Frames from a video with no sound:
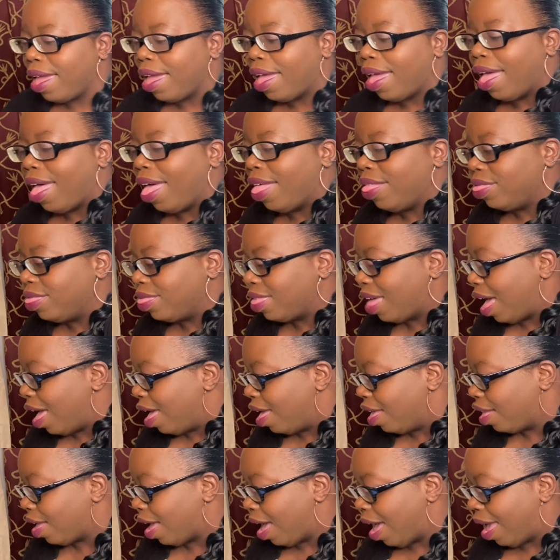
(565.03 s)
And
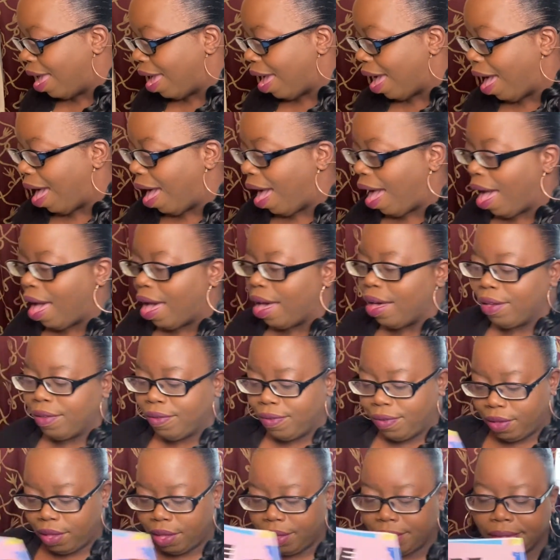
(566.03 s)
then I
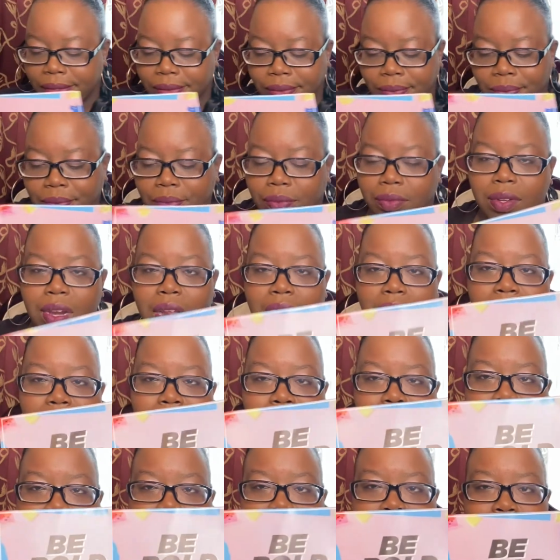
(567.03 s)
have
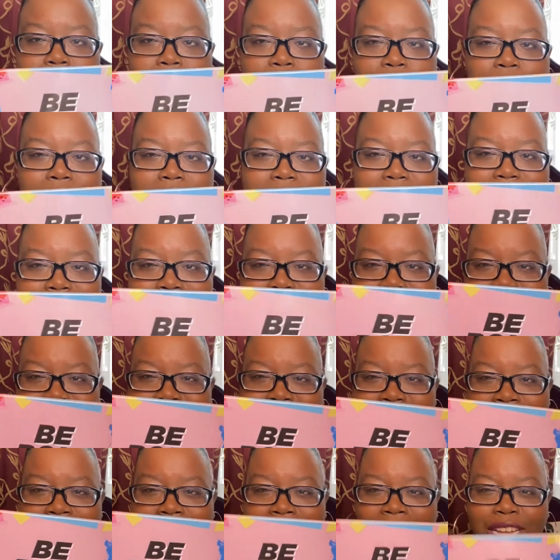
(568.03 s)
just
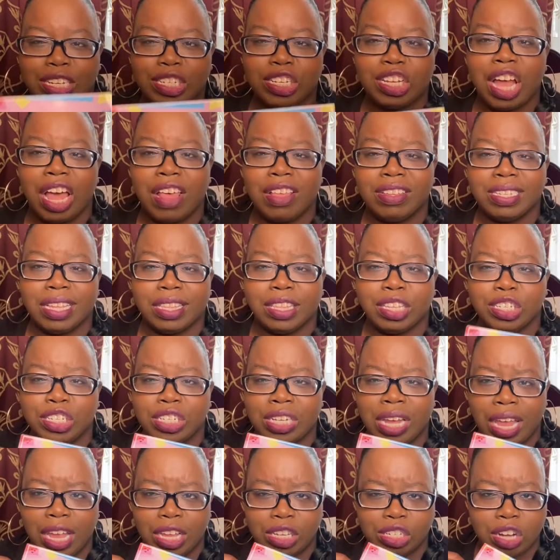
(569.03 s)
this. I actually got this at the
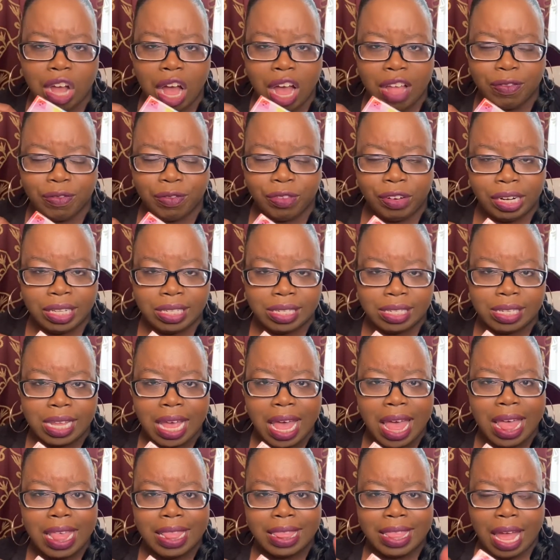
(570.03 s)
Change conference
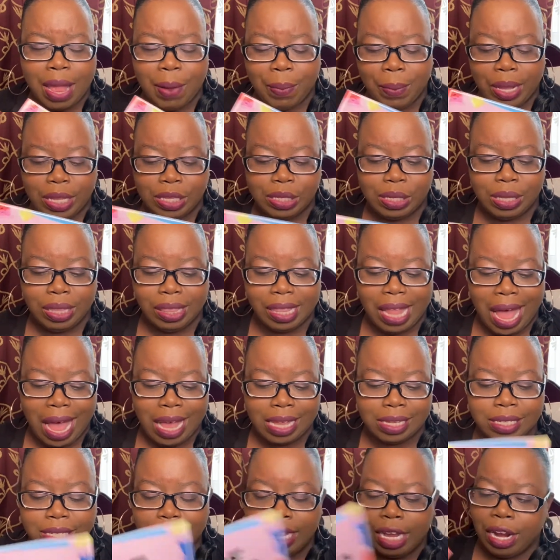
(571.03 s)
that I went to
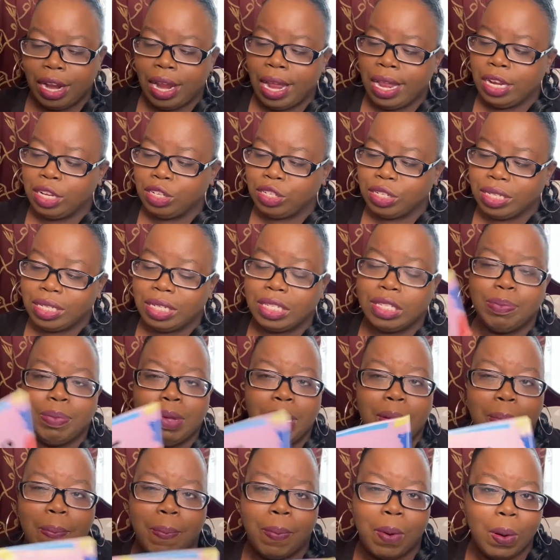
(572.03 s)
last year, and it just says
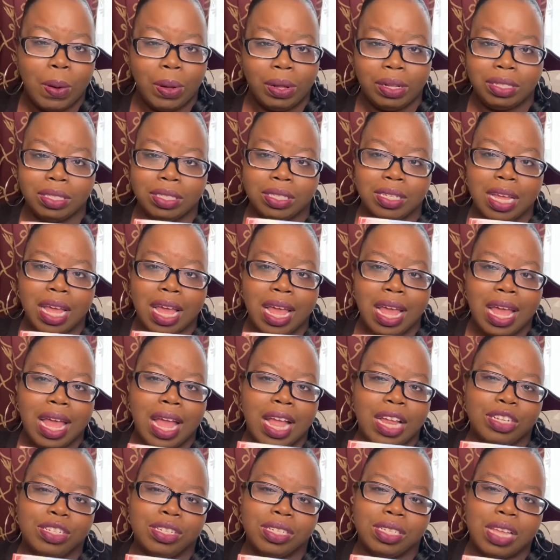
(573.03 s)
be bold,
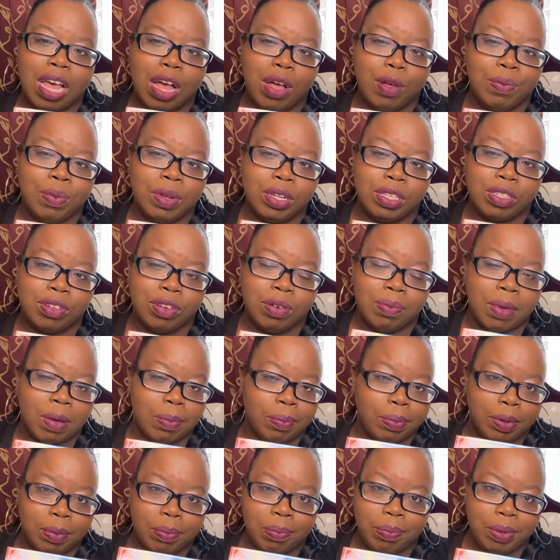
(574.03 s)
and just helped me to
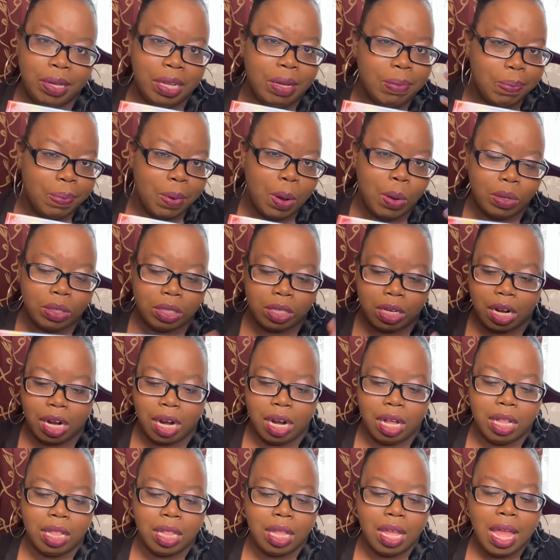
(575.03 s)
remember, be bold,
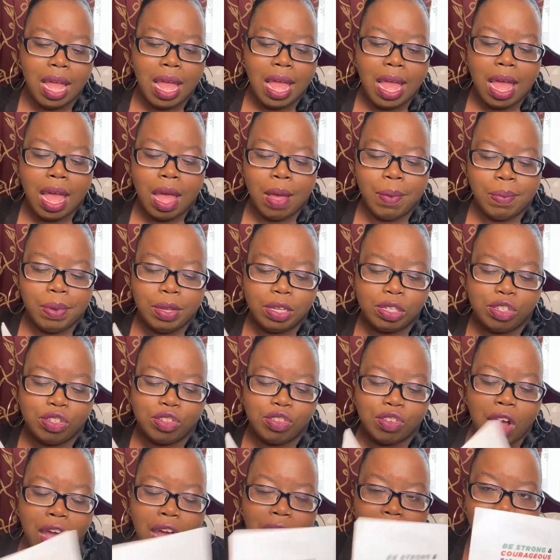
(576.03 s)
girl, and be
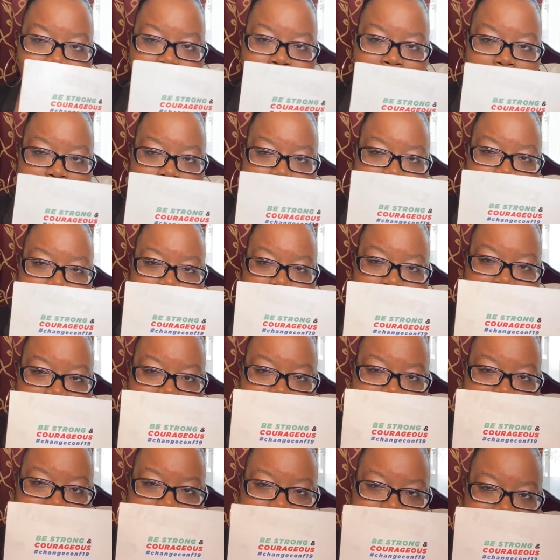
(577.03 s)
strong and
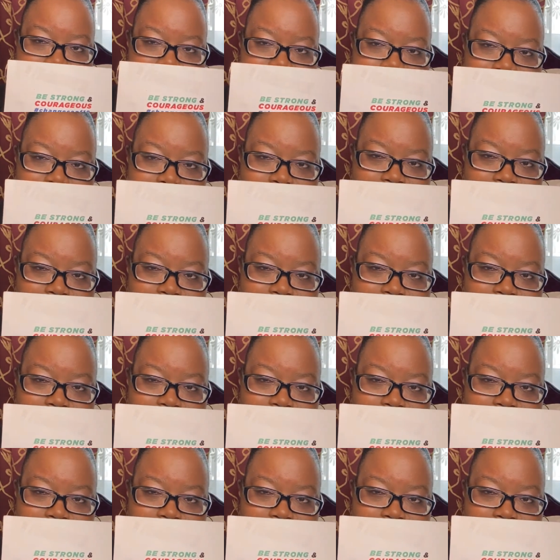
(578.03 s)
courageous.